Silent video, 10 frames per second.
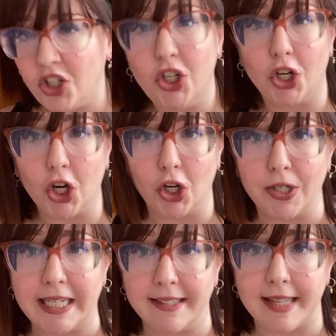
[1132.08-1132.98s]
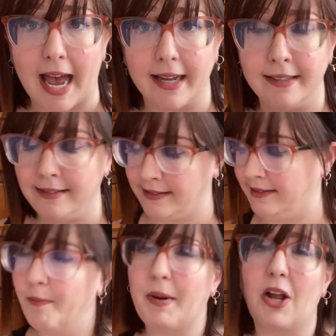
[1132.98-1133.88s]
your girl needs that.
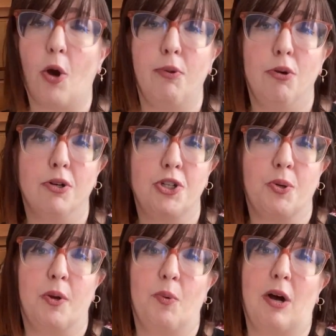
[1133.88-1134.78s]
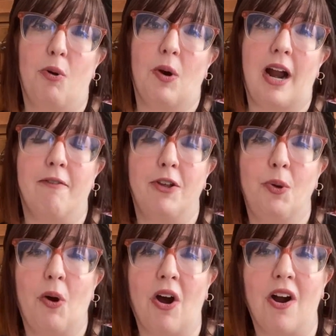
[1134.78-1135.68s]
But I hope you are doing well wherever
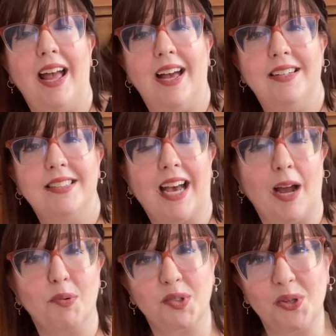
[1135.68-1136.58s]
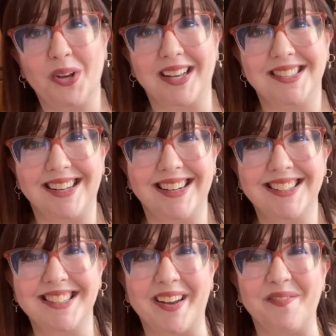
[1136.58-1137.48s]
you are, and I will see you guys again
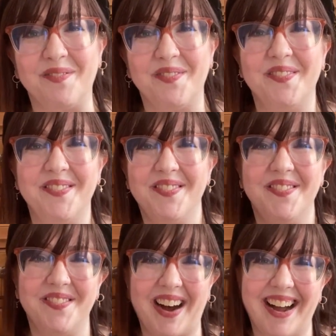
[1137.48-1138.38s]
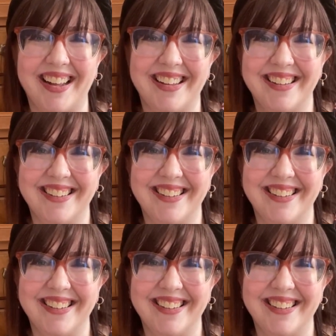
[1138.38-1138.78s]
next time. Bye.